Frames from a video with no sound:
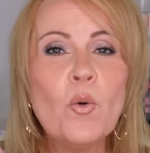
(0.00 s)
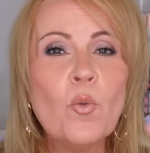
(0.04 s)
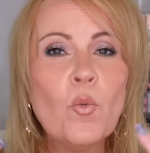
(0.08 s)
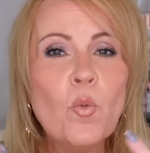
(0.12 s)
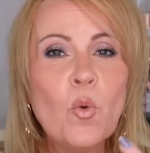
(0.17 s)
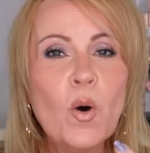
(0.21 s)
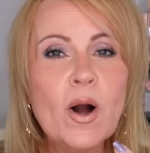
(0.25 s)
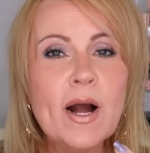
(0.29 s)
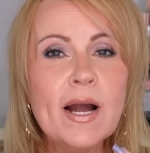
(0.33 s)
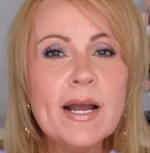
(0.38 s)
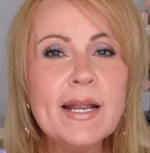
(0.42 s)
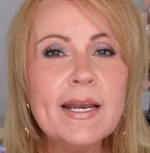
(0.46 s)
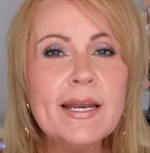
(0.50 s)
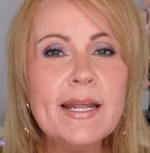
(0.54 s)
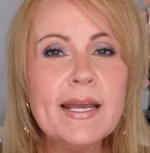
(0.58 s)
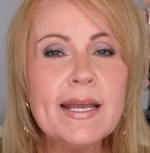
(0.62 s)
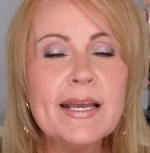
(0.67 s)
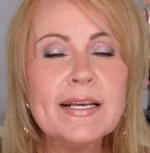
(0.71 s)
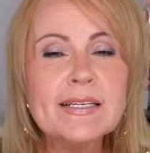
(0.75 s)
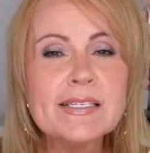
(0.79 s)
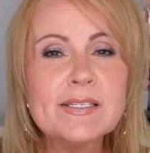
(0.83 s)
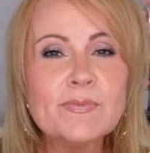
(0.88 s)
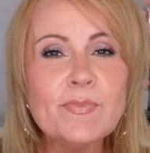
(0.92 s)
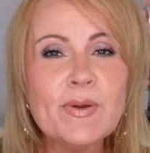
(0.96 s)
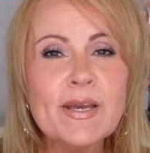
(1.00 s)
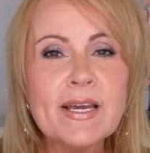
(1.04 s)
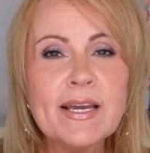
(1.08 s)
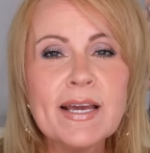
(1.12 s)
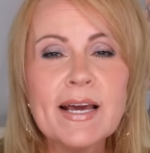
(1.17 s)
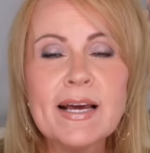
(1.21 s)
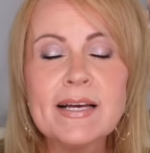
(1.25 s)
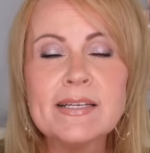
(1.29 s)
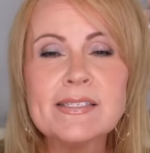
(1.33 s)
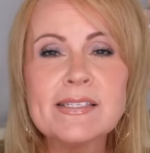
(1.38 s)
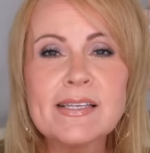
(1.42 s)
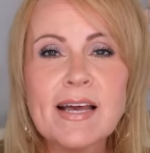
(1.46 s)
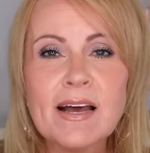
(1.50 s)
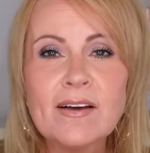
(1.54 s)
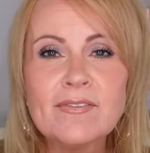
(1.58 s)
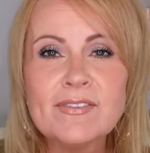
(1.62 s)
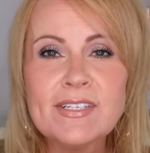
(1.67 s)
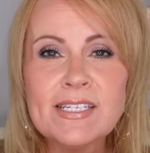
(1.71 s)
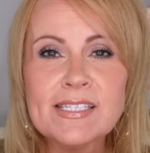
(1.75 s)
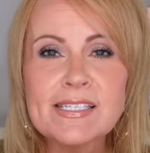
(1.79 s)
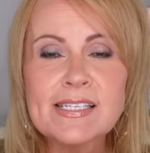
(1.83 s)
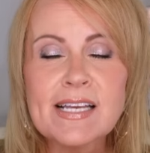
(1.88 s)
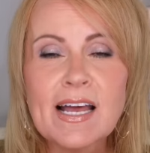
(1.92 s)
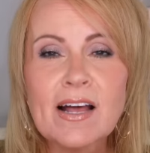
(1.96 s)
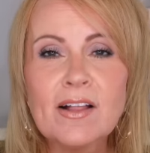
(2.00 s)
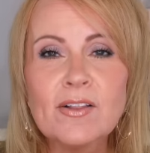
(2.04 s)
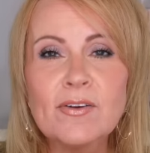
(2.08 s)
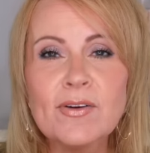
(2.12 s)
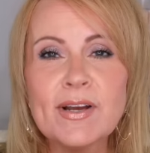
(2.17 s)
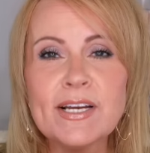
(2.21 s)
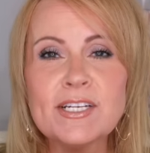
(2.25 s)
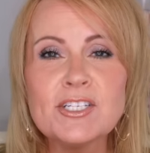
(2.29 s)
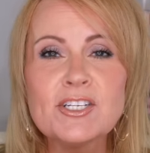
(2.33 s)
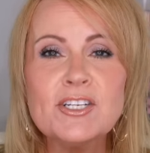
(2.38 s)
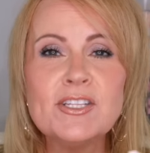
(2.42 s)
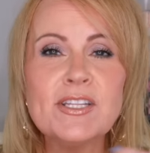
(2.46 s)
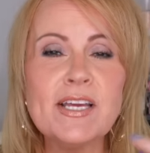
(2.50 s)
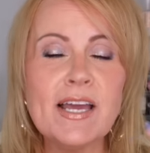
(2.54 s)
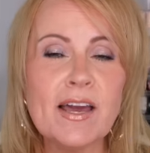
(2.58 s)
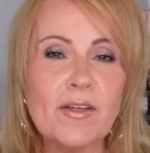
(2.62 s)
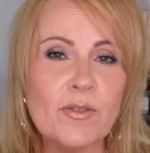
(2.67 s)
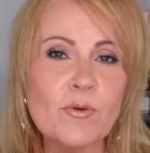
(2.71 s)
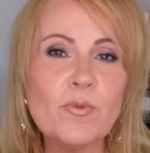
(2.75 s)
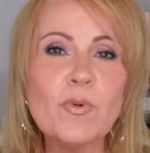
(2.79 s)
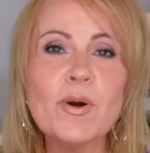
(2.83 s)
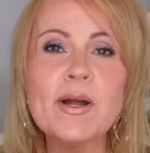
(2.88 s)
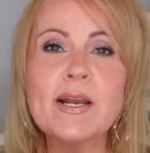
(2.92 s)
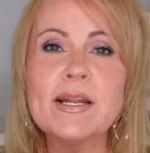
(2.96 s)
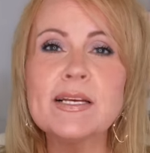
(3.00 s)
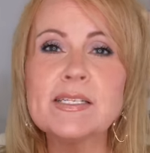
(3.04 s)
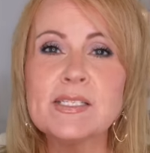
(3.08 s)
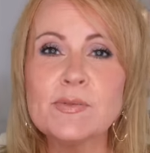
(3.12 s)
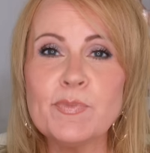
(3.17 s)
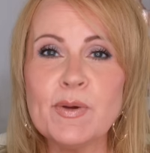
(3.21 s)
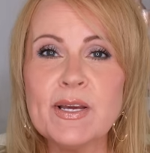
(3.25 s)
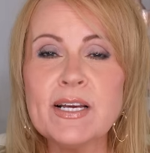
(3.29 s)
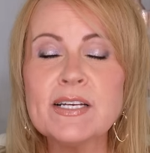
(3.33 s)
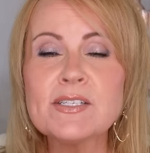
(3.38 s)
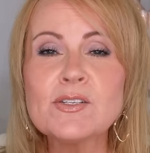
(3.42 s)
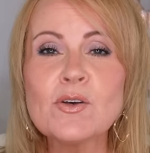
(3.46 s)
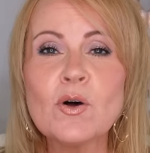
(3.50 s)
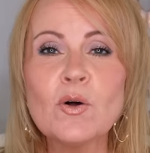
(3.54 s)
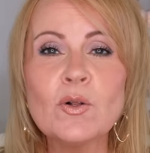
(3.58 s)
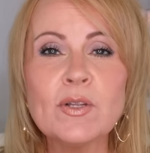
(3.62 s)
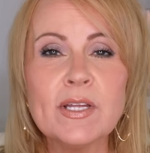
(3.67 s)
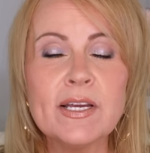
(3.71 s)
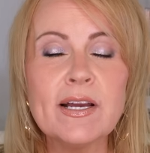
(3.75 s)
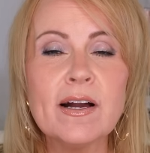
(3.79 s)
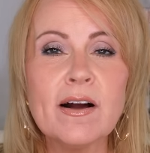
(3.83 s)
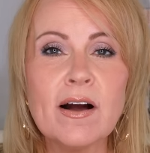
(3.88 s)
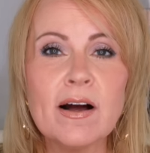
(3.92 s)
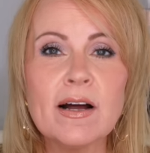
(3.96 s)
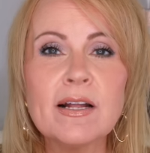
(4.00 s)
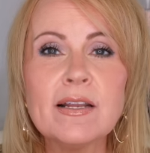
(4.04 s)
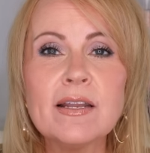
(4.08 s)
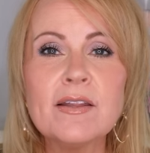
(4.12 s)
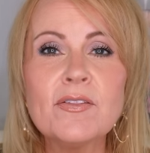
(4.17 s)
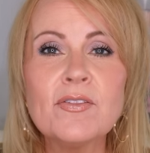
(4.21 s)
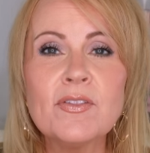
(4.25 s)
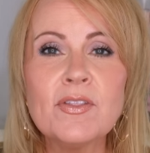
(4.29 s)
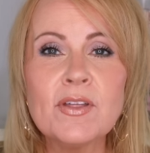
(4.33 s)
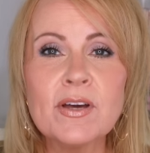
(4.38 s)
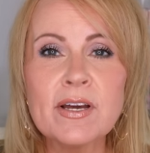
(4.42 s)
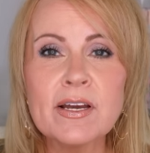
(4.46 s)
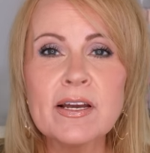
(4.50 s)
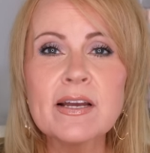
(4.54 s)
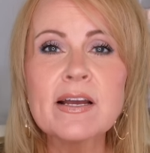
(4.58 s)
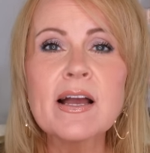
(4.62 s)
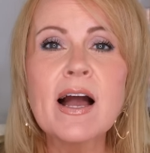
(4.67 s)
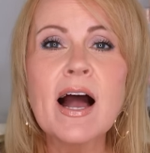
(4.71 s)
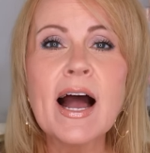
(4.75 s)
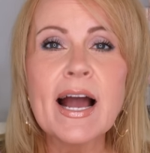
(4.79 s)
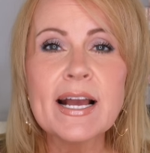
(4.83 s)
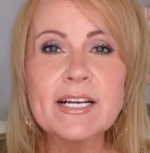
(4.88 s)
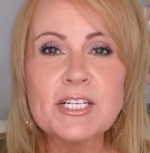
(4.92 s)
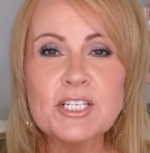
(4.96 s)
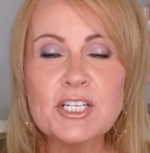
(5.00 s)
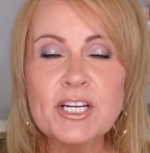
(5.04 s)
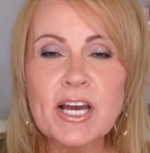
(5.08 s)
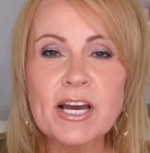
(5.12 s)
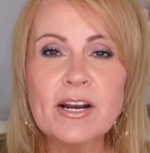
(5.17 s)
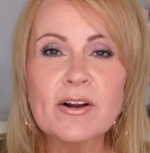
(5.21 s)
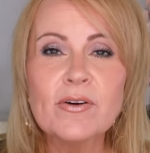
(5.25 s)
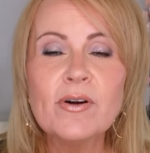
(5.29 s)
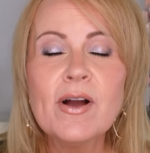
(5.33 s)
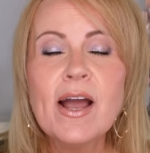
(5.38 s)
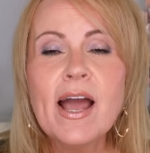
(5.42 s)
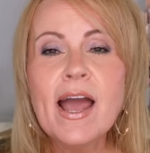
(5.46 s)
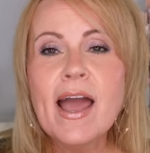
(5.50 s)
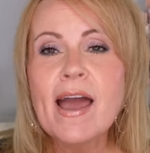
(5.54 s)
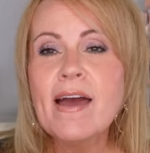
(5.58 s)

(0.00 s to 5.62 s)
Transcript: One is because of discoloration. The other one is because holding on the eyeshadow.